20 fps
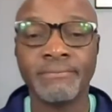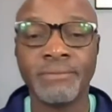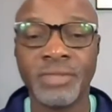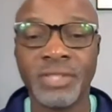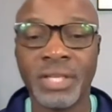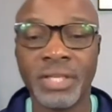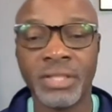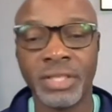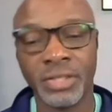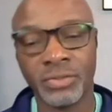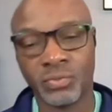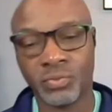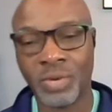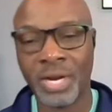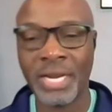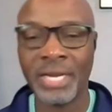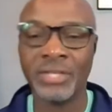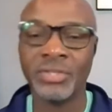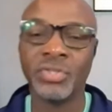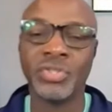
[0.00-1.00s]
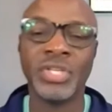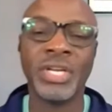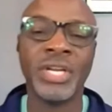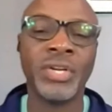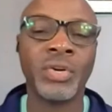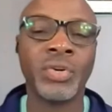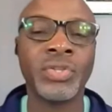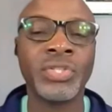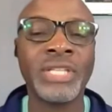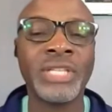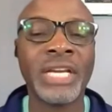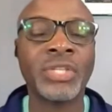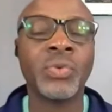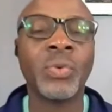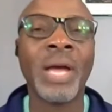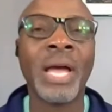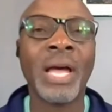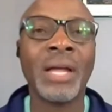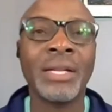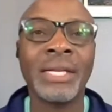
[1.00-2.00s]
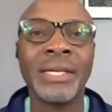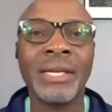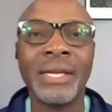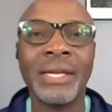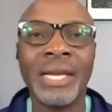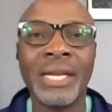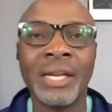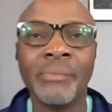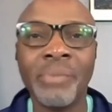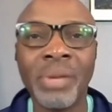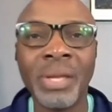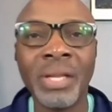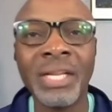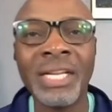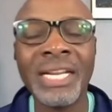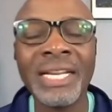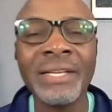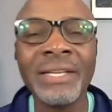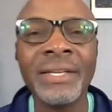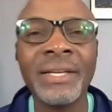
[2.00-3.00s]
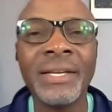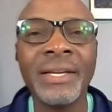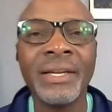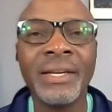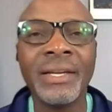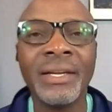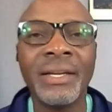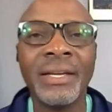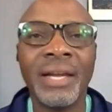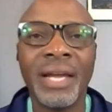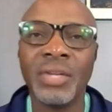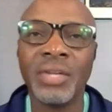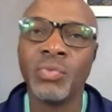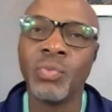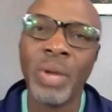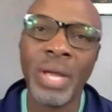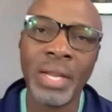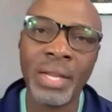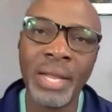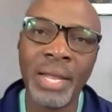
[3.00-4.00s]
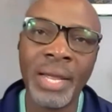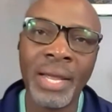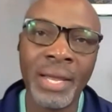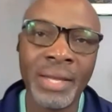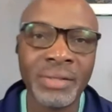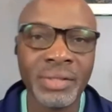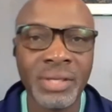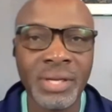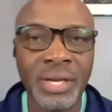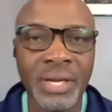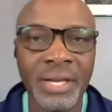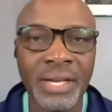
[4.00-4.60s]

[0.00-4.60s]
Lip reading: such as race, gender, sexuality, and ability, as well as